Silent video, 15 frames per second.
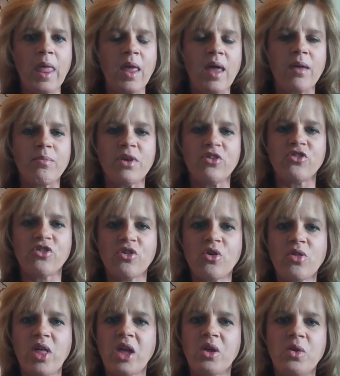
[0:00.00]
and be sure
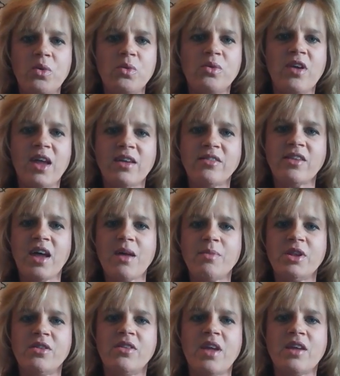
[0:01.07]
that you take time
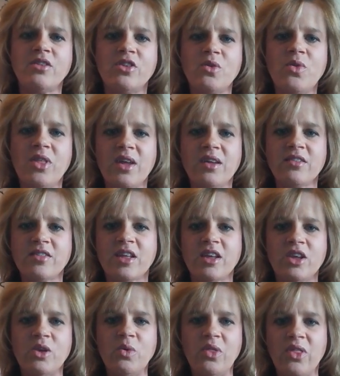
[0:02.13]
and do things that
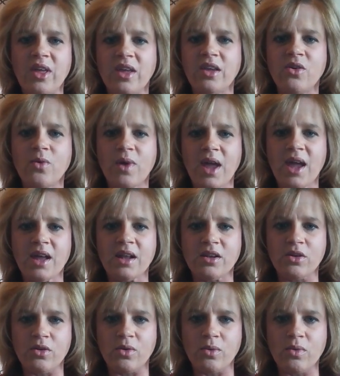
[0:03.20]
you think you can't
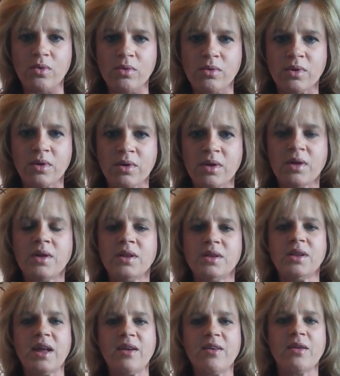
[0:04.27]
do.
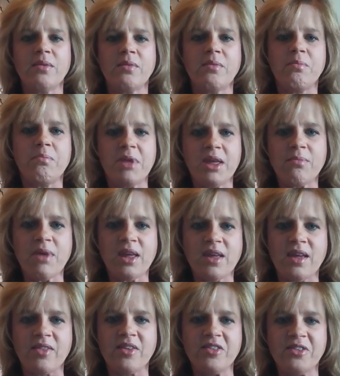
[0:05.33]
Like me
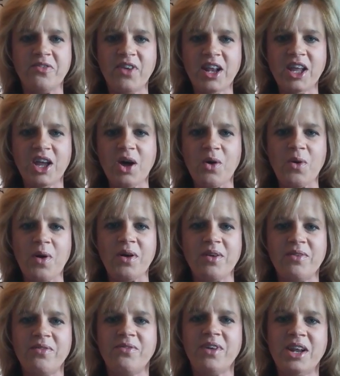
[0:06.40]
making this video.
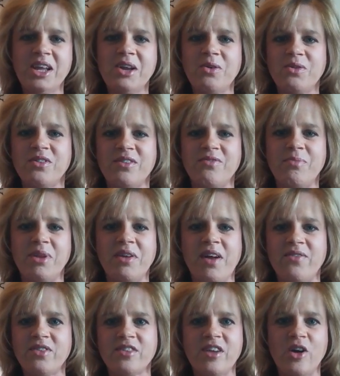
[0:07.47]
Videos
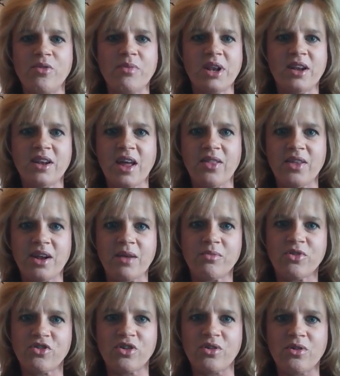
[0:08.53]
have scared me to death, and I'm
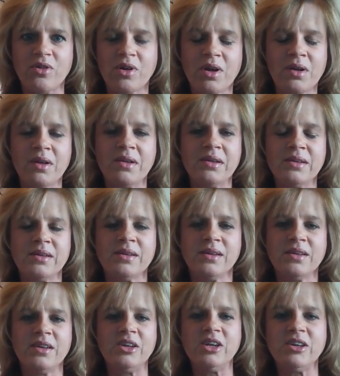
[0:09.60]
sure
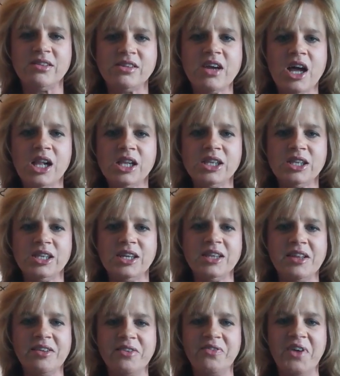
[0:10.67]
you can tell in
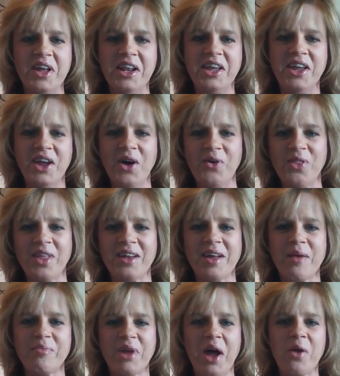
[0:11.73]
this video that
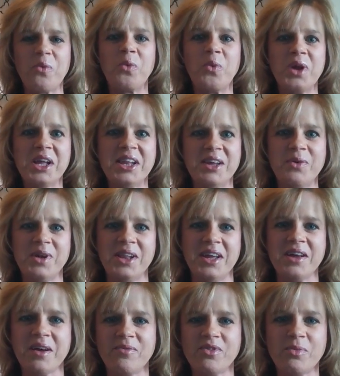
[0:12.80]
I'm not really, really
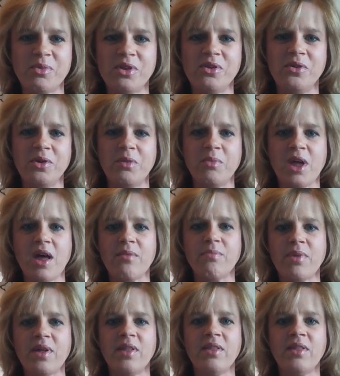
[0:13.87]
comfortable doing them yet, but